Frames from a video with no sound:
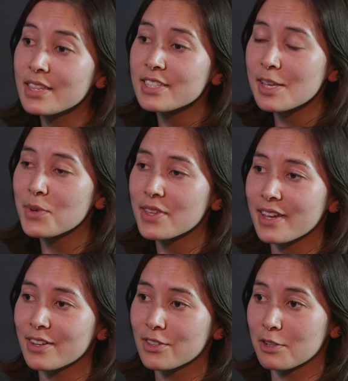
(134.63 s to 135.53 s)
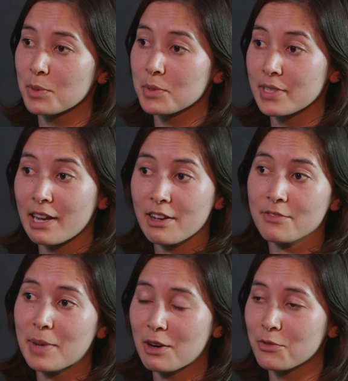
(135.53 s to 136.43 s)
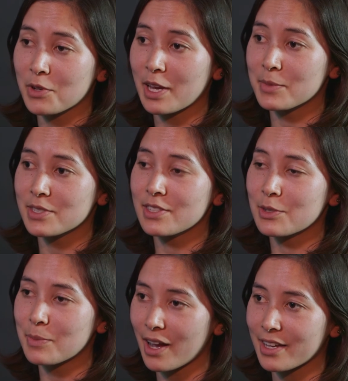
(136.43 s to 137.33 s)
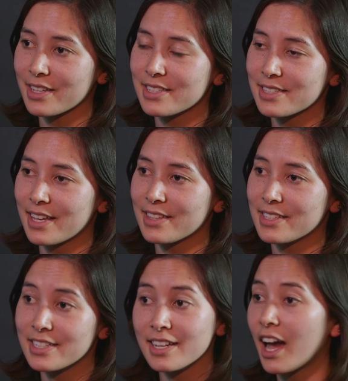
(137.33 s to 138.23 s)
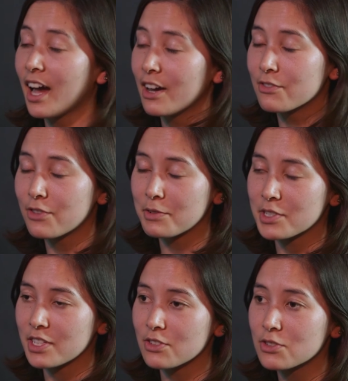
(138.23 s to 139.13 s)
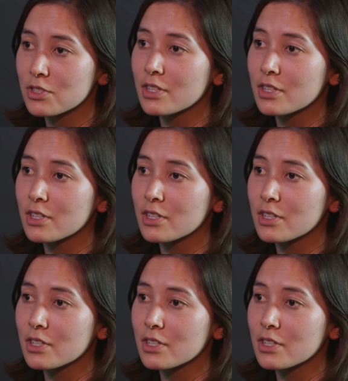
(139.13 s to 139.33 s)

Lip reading: In the same way that a lot of people now have powerful cameras in their pockets that they didn't have 5 or 10 years